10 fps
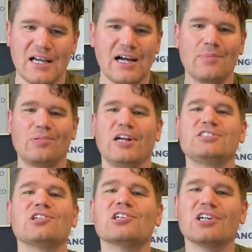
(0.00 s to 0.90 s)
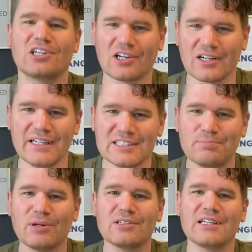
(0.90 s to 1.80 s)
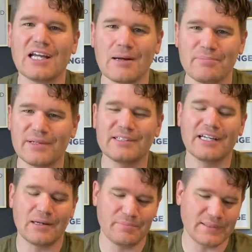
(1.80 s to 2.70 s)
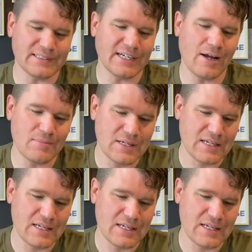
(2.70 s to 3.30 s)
uh, pressure cooker is building up, building up, building up.